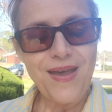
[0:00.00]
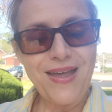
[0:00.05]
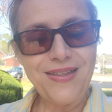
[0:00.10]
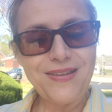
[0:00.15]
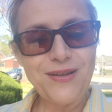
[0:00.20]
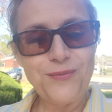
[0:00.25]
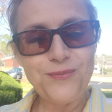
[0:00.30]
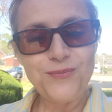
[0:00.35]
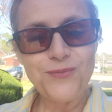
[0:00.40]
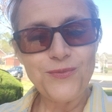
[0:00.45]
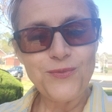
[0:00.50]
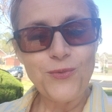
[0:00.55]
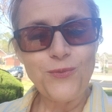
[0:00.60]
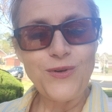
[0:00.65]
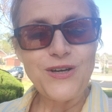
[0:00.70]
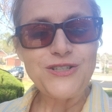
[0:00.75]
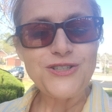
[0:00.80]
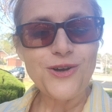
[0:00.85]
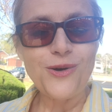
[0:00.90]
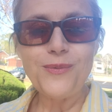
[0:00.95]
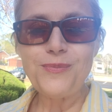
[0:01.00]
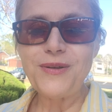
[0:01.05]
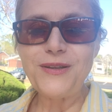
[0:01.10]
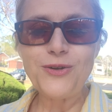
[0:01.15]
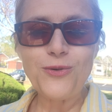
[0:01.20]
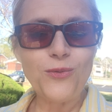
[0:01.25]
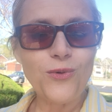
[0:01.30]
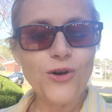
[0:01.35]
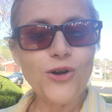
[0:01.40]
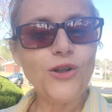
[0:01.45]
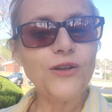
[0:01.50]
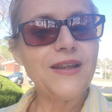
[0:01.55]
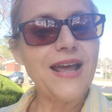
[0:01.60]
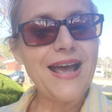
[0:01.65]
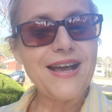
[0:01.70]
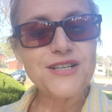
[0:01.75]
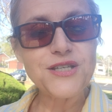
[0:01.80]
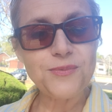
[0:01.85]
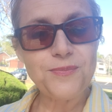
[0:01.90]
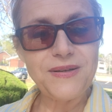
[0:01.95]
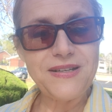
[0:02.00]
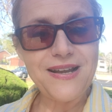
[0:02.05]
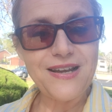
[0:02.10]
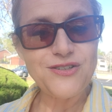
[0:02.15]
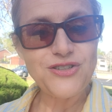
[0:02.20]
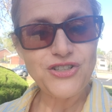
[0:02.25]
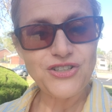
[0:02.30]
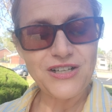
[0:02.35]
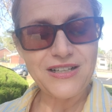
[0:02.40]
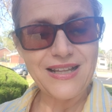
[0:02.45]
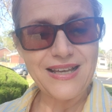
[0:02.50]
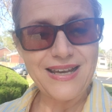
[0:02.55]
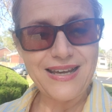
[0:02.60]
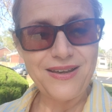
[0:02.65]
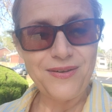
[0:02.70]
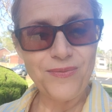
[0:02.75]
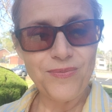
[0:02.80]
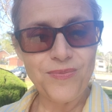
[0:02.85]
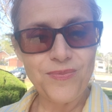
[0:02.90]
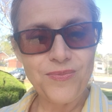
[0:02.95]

and then we show up in the world exponentially